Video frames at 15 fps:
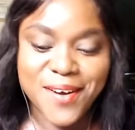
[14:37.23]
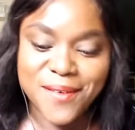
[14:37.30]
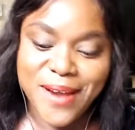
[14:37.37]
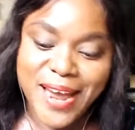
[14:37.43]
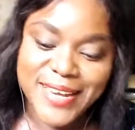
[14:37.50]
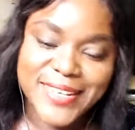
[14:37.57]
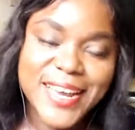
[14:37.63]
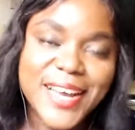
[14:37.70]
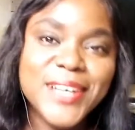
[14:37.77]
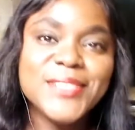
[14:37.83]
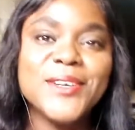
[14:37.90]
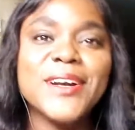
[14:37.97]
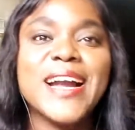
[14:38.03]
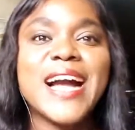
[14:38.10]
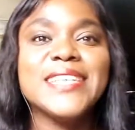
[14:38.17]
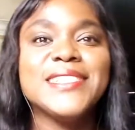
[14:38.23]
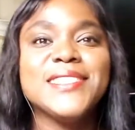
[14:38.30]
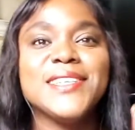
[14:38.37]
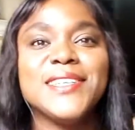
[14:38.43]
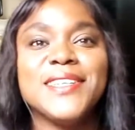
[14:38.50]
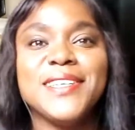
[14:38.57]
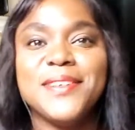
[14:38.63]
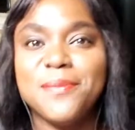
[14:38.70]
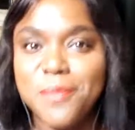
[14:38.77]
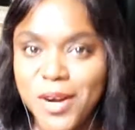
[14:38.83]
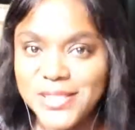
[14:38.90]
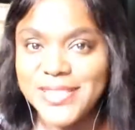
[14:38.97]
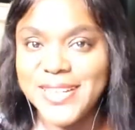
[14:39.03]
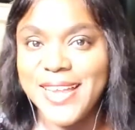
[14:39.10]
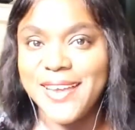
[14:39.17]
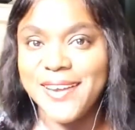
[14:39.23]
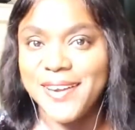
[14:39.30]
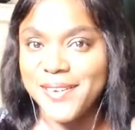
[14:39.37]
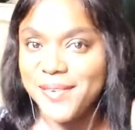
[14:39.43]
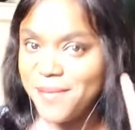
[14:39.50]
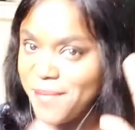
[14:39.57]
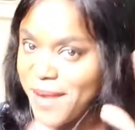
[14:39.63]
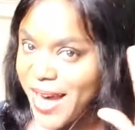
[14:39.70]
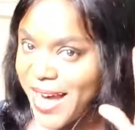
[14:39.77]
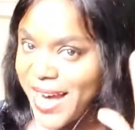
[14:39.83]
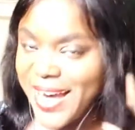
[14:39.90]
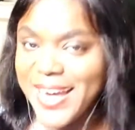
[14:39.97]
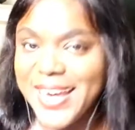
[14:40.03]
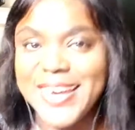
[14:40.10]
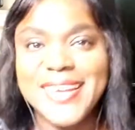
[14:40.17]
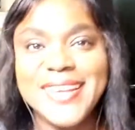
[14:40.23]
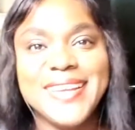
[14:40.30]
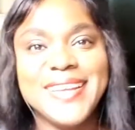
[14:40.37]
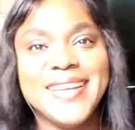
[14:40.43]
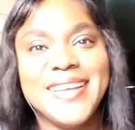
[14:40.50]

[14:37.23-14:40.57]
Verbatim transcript: Alright, so catch you much later. Bye.